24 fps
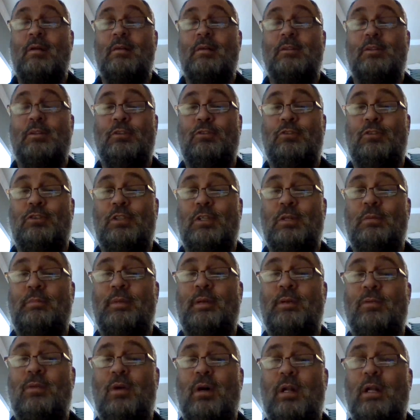You should
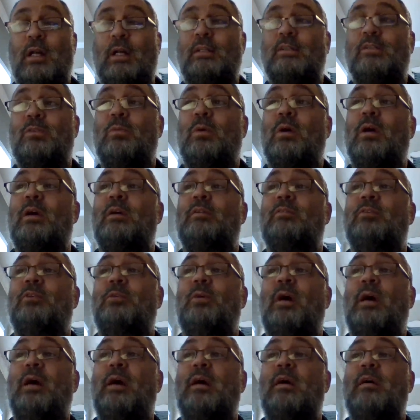be running to wherever you
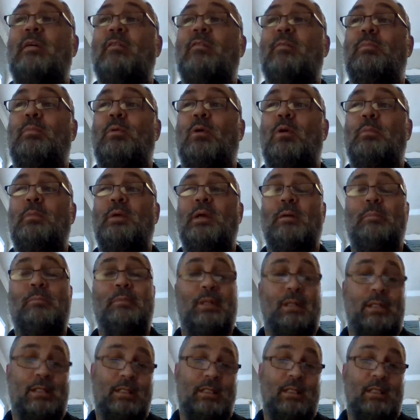have
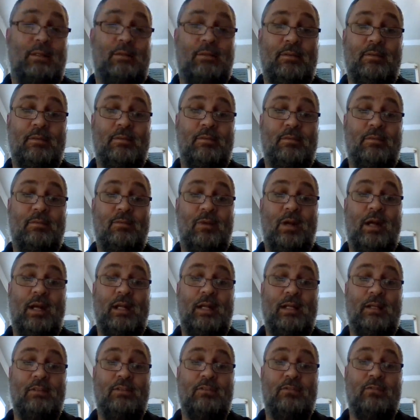permeability
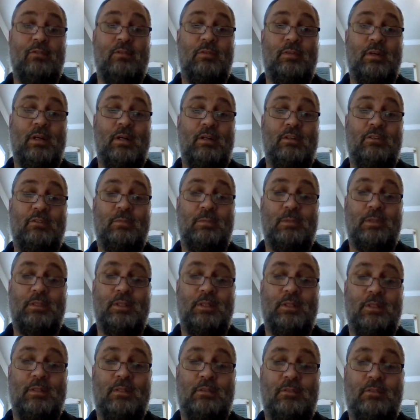ratings for various
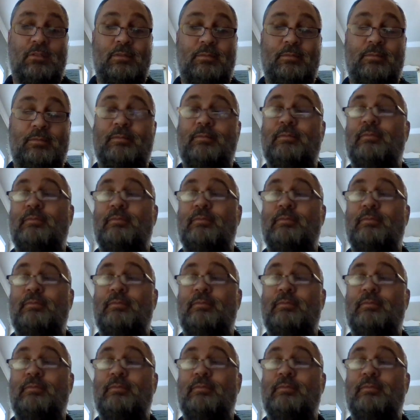materials.